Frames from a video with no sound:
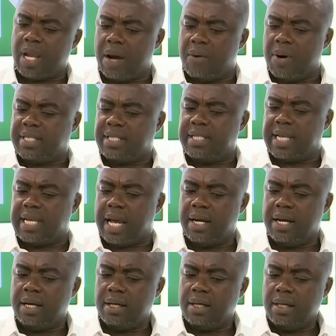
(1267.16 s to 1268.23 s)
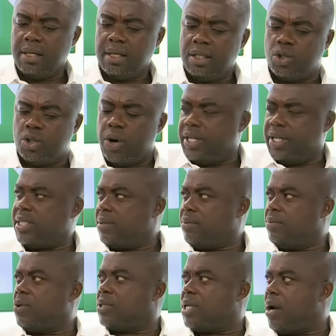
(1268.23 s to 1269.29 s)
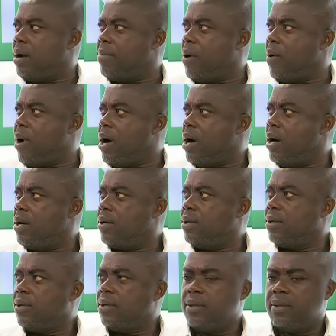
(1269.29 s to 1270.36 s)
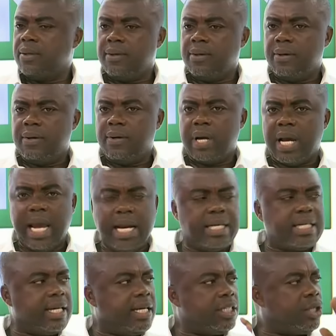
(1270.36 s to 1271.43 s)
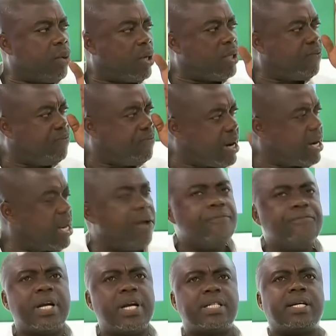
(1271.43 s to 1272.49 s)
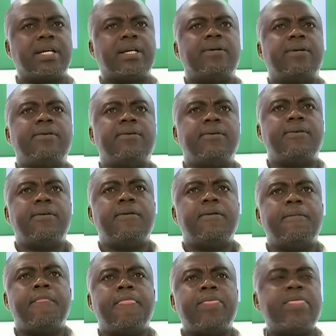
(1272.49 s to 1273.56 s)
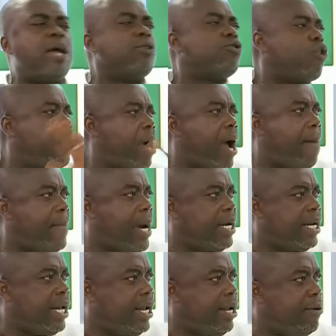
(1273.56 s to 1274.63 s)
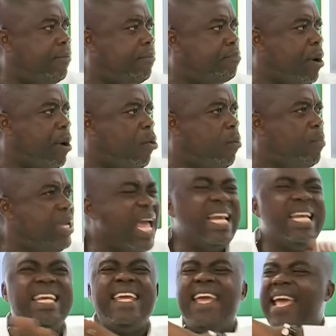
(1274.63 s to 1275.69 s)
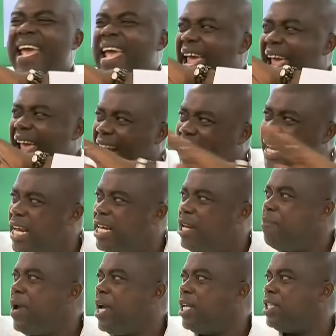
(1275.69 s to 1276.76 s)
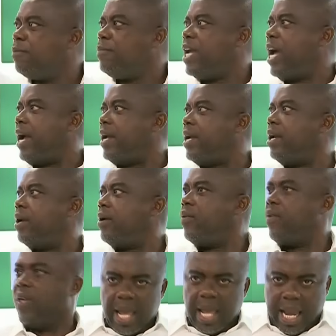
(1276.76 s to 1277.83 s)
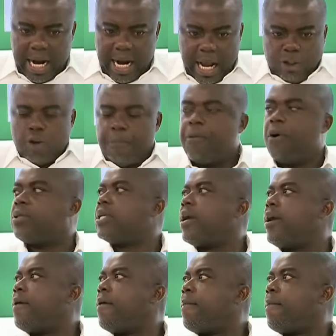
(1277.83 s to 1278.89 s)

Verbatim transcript: our sister Joyce Mokta Bawah, and she was very emphatic that Joma made Bawumia ni any debate via, and I support her.